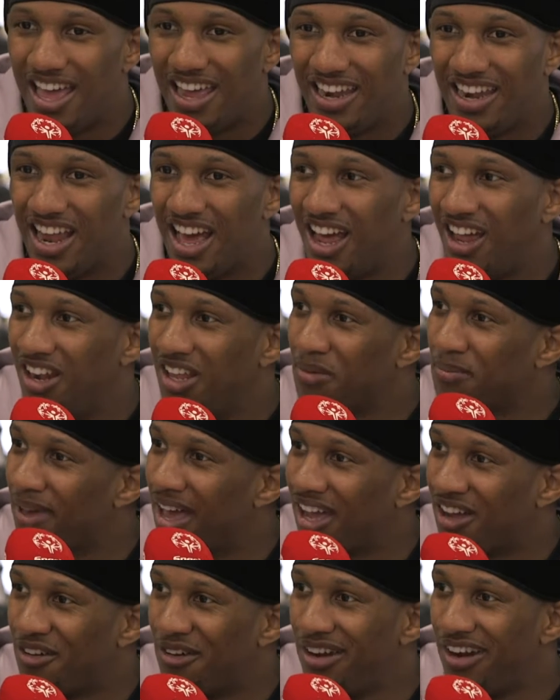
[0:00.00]
now I look
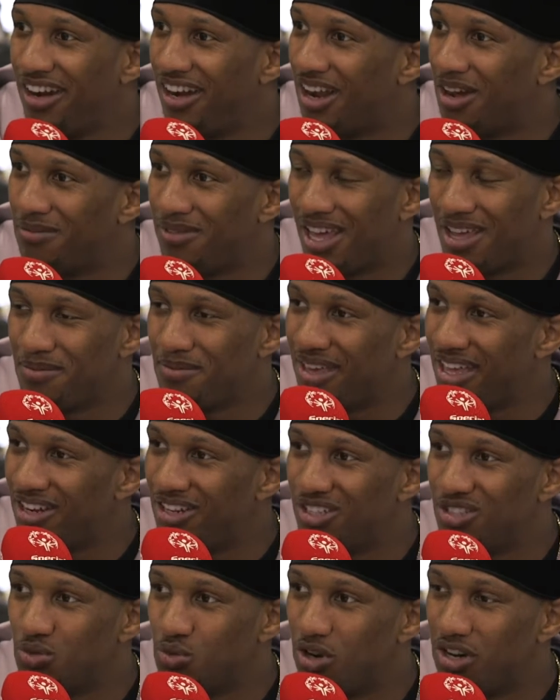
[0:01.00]
back on it and I'm like, man,
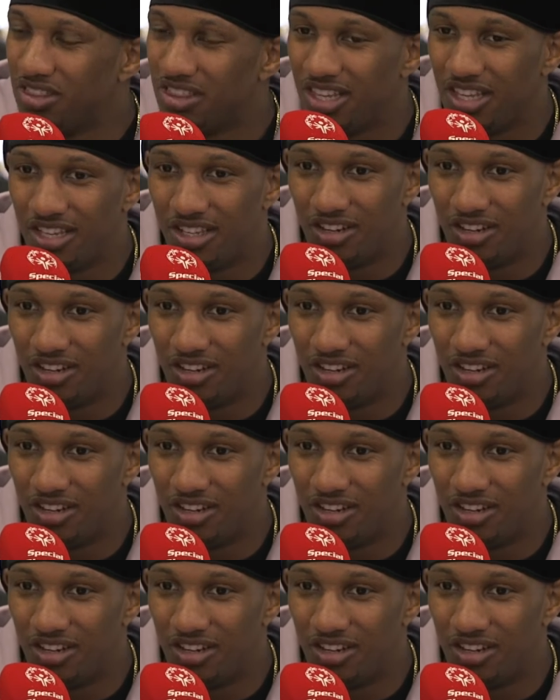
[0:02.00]
it was worth it.